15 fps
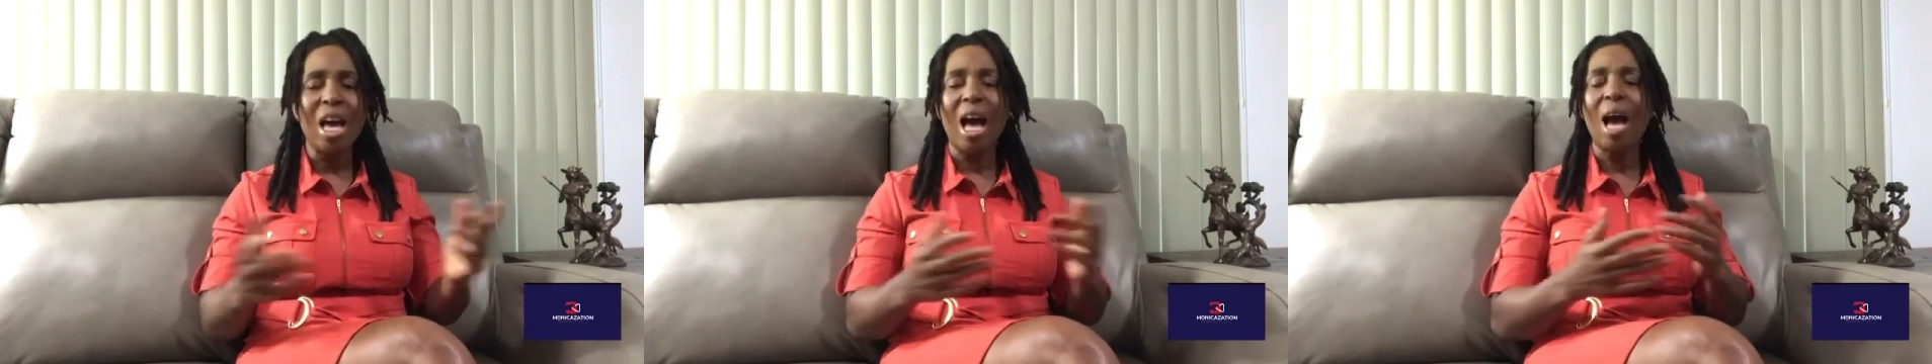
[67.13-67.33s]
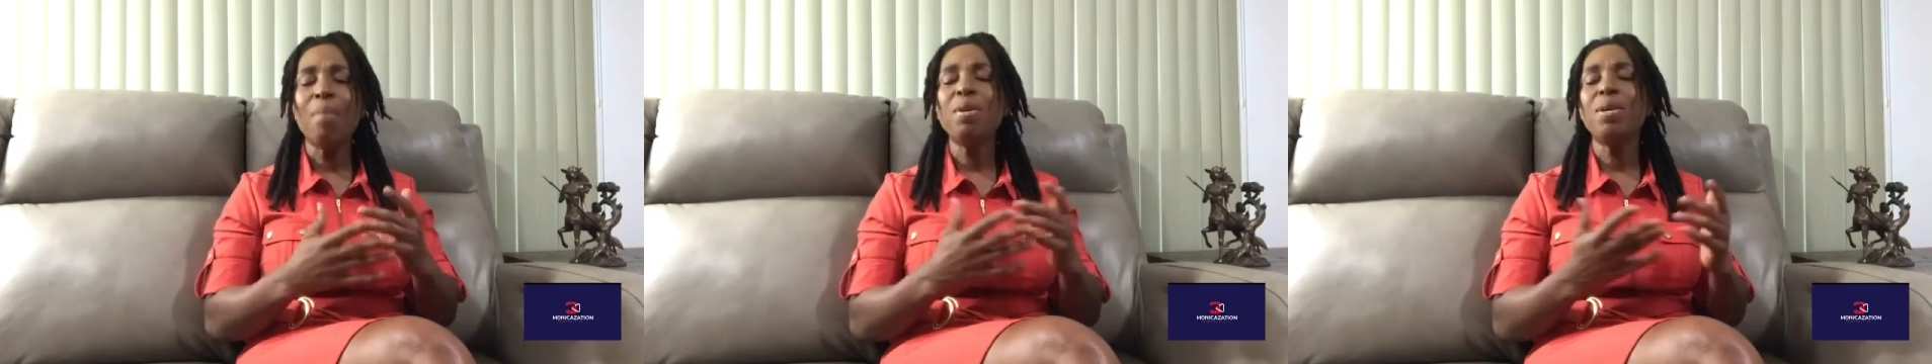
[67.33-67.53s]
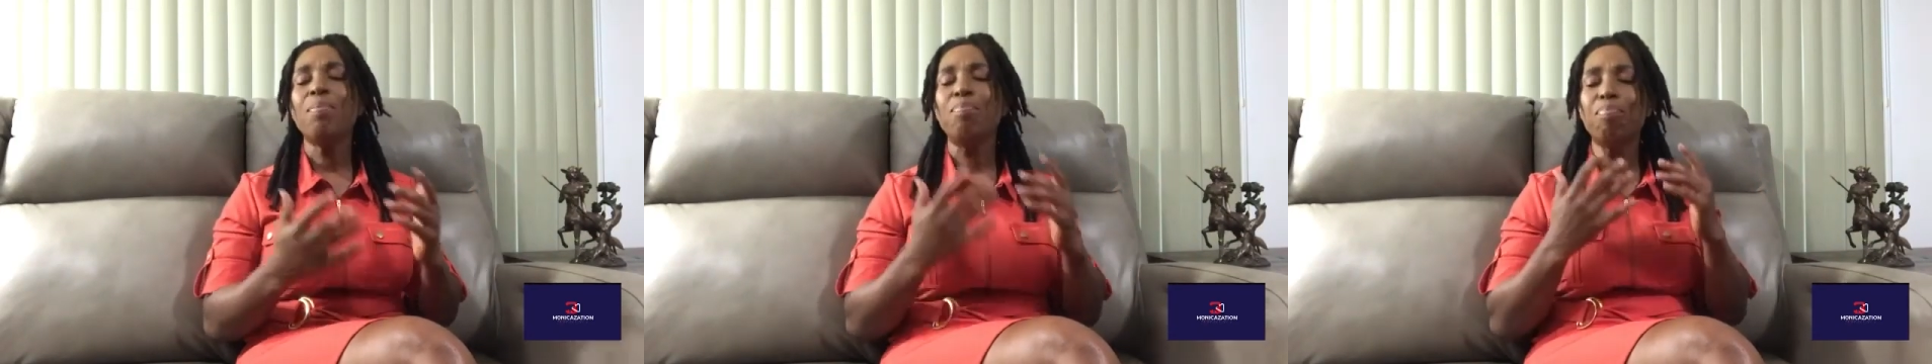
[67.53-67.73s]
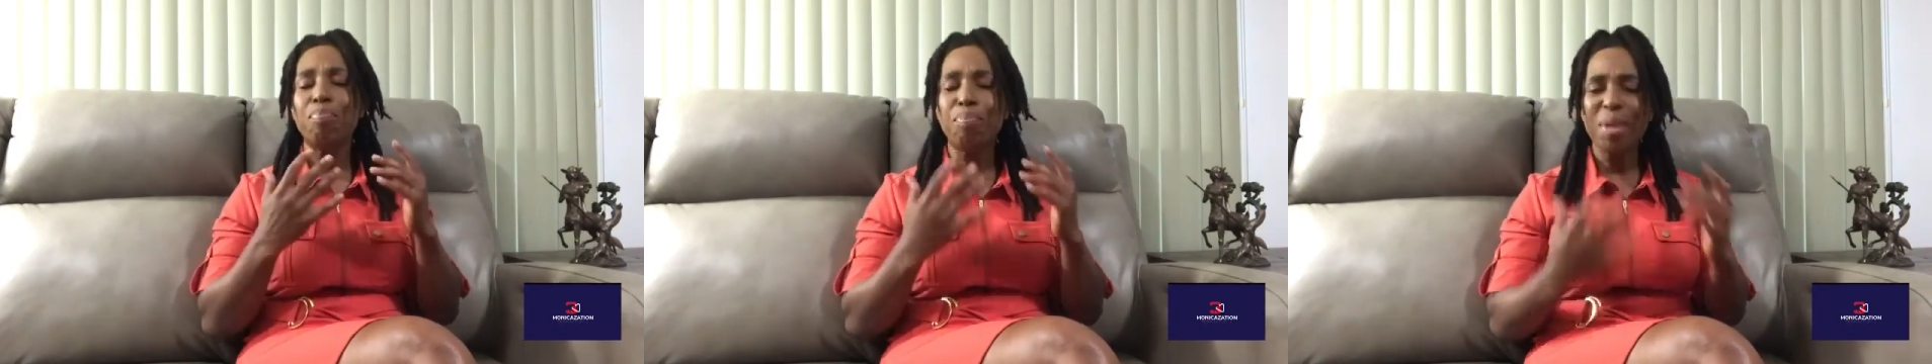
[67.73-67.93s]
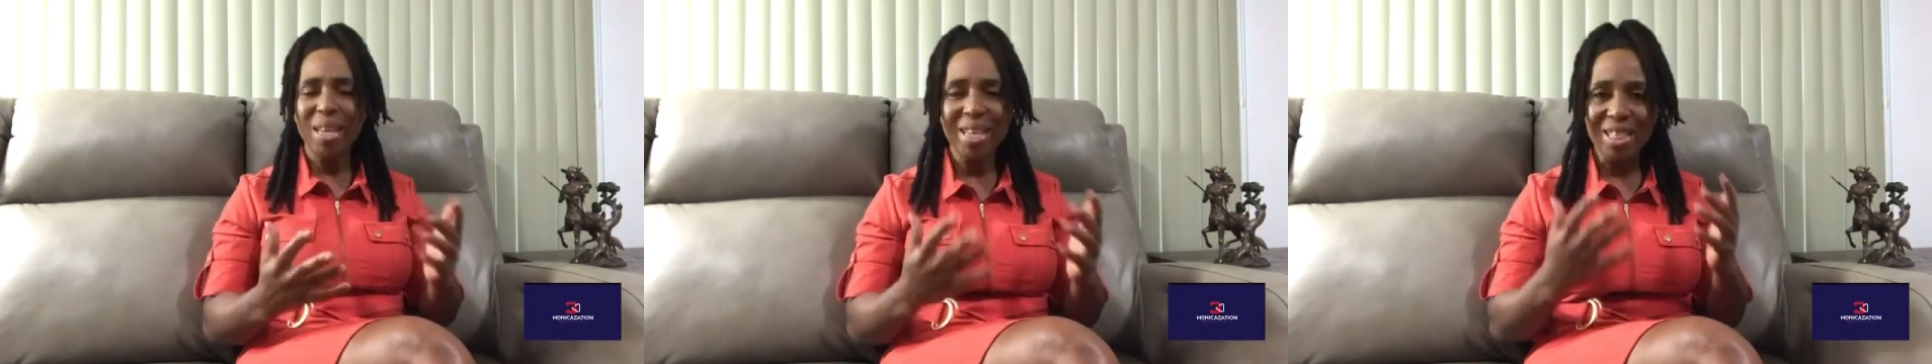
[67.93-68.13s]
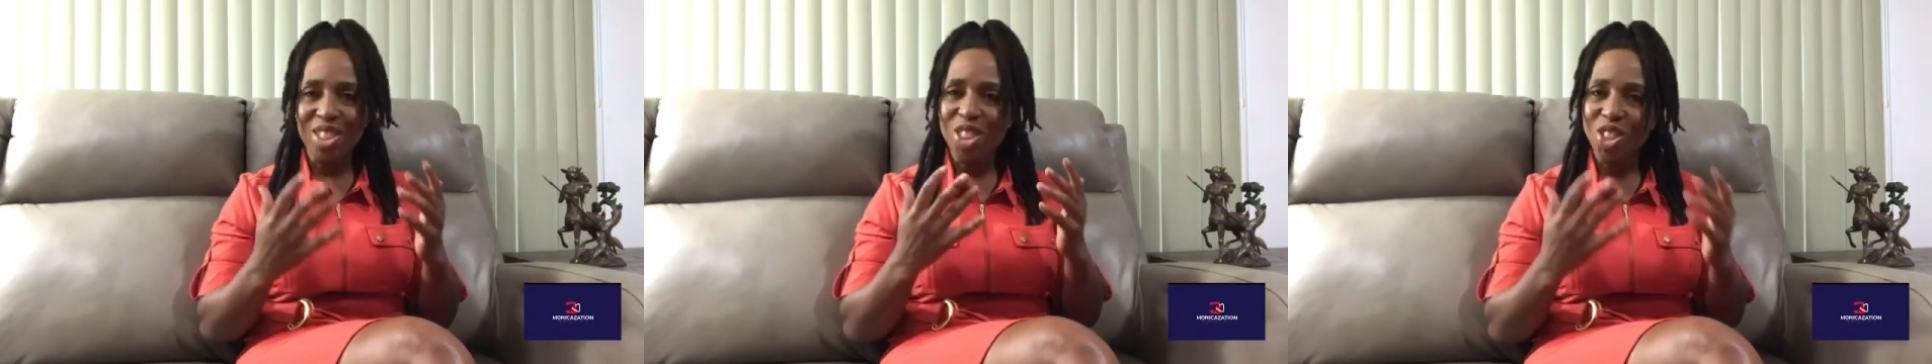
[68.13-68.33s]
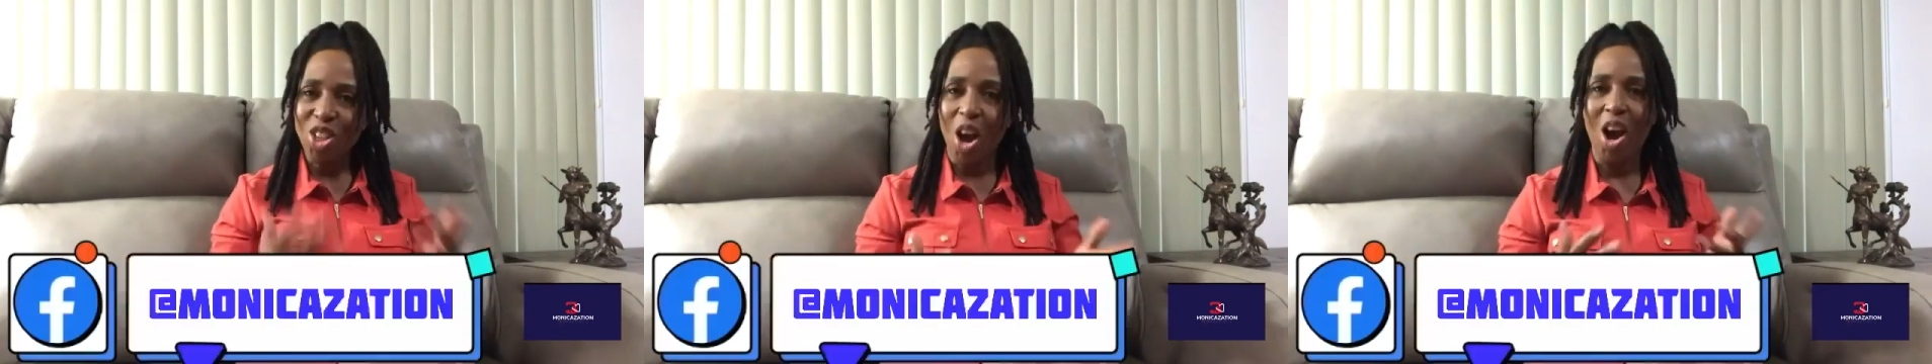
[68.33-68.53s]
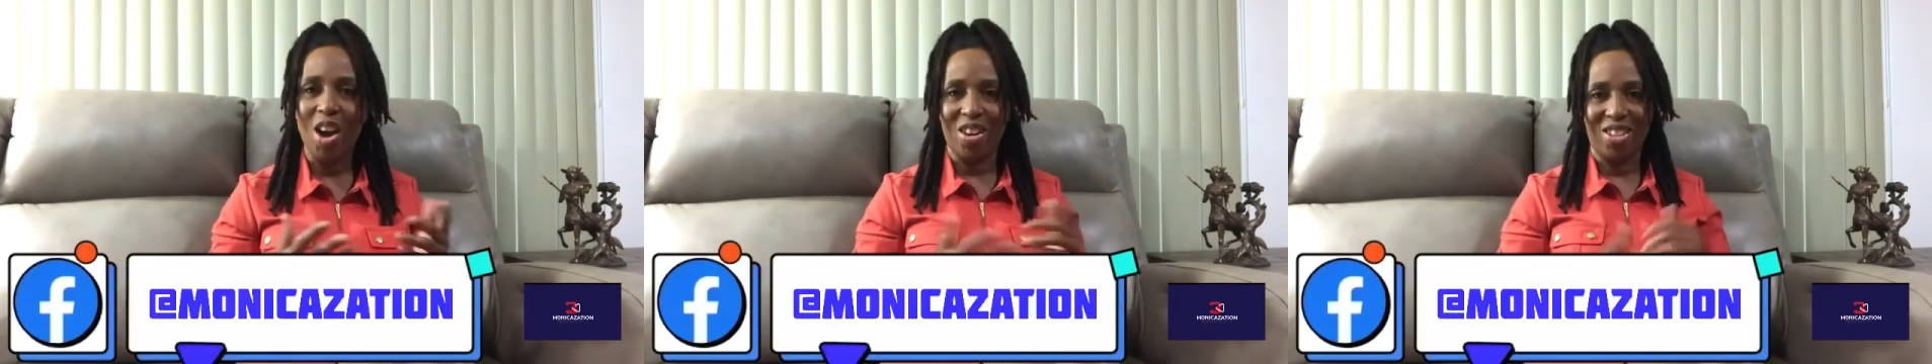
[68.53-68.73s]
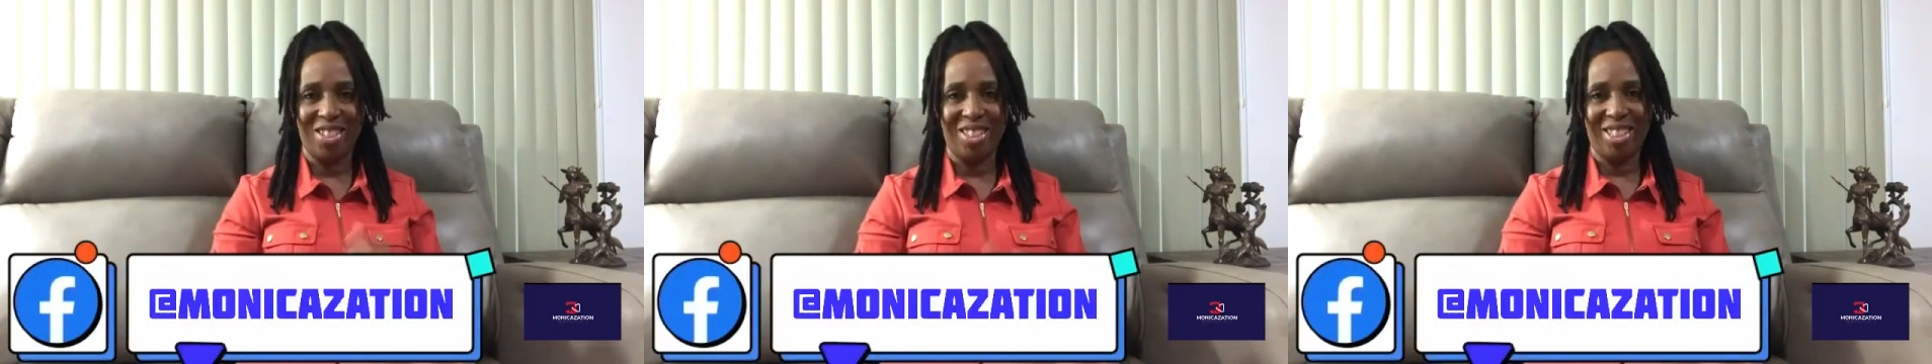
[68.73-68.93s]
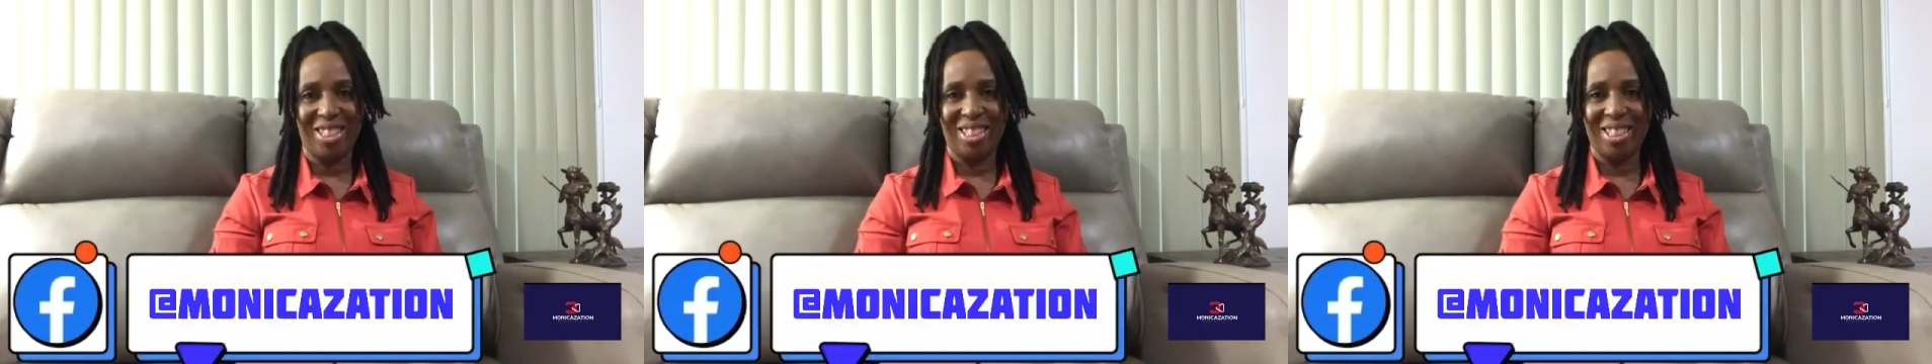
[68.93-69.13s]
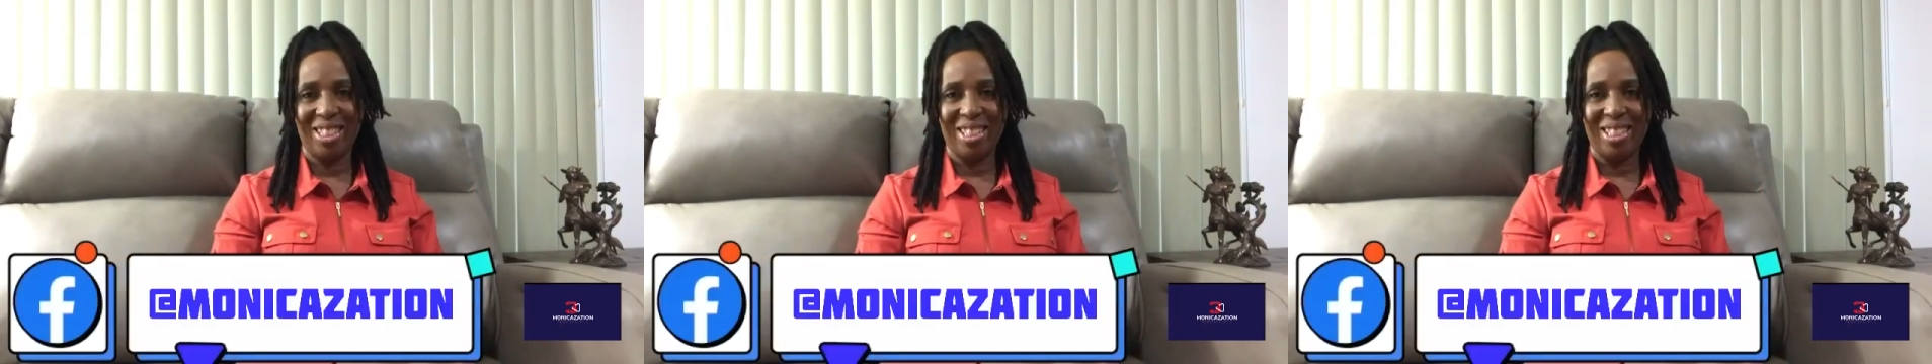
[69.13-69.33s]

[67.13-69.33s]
I mean, big stars.